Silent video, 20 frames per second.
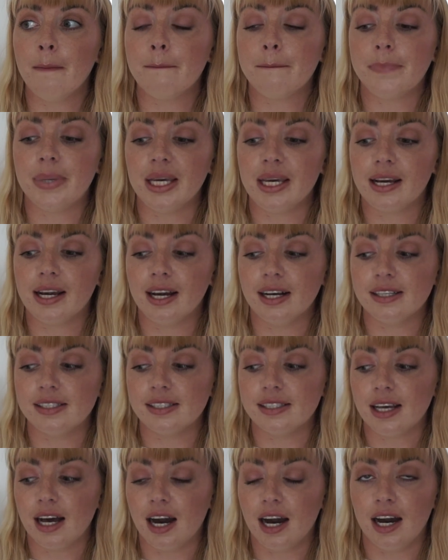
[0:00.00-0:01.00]

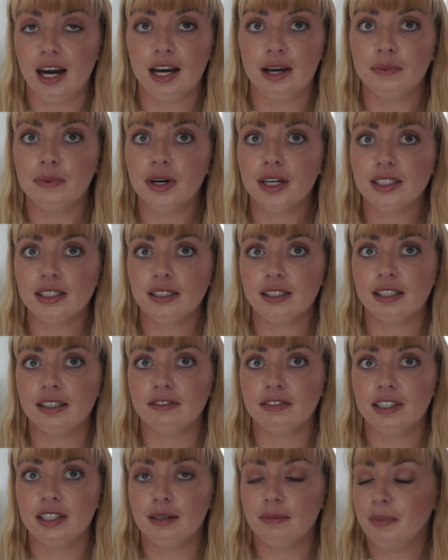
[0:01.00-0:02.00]
because I want to
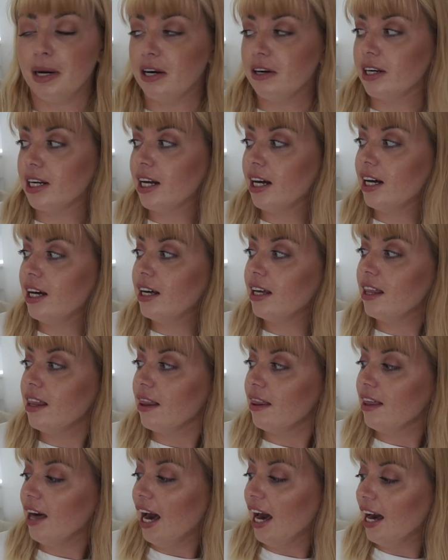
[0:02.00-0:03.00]
live in an America
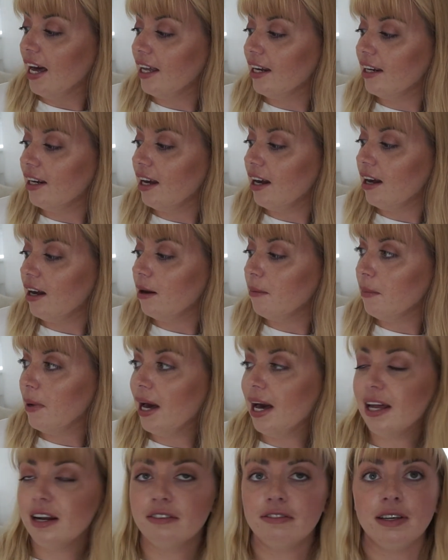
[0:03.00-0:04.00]
that um,
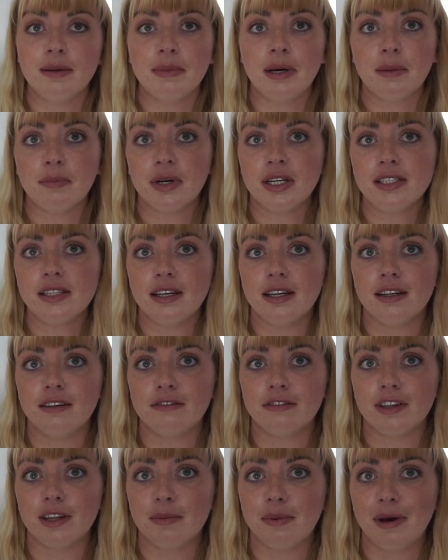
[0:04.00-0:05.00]
had a female president for the